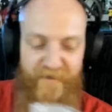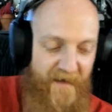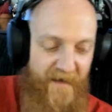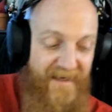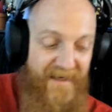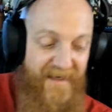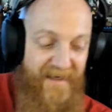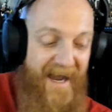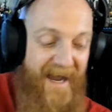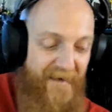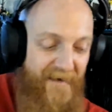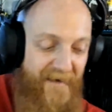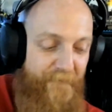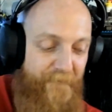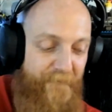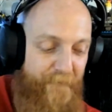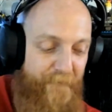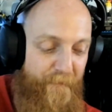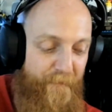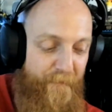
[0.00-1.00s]
I
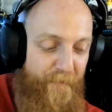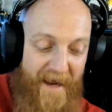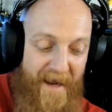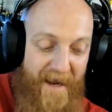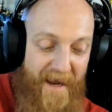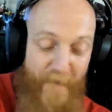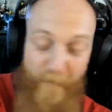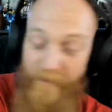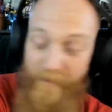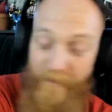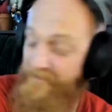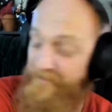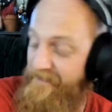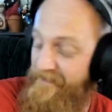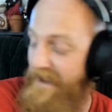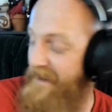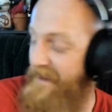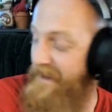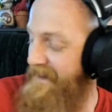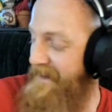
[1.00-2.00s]
had one
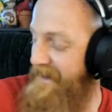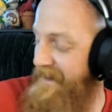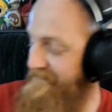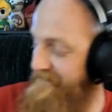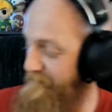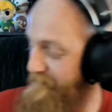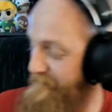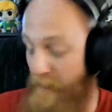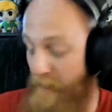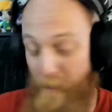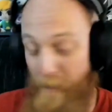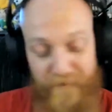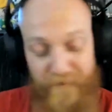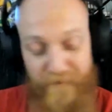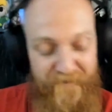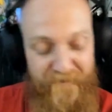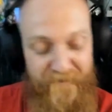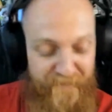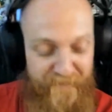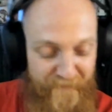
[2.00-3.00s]
today at the
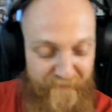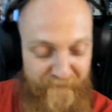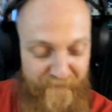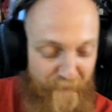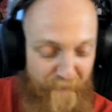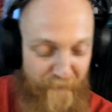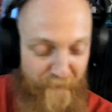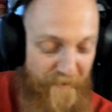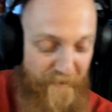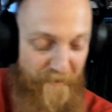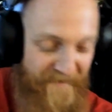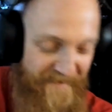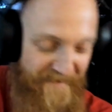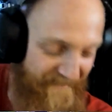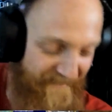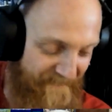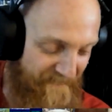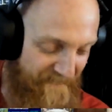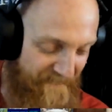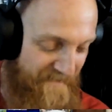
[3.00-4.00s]
Bose Brute.
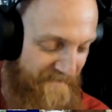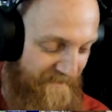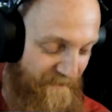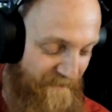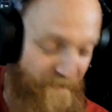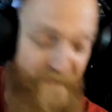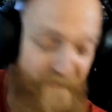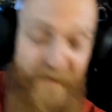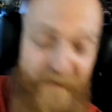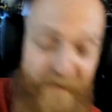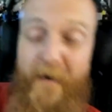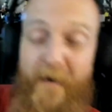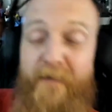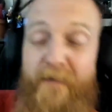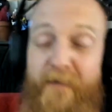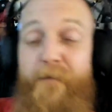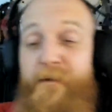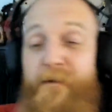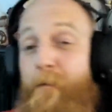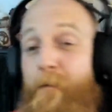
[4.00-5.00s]
Just my
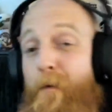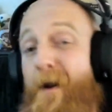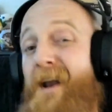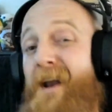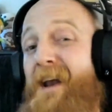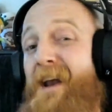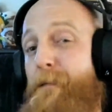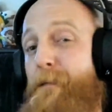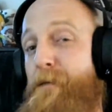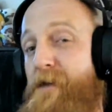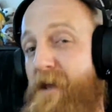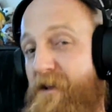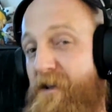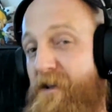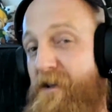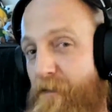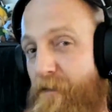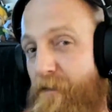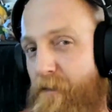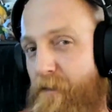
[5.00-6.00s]
mom's a Brett IPA.
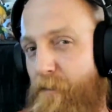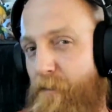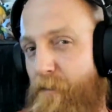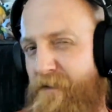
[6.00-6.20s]
Sorry, what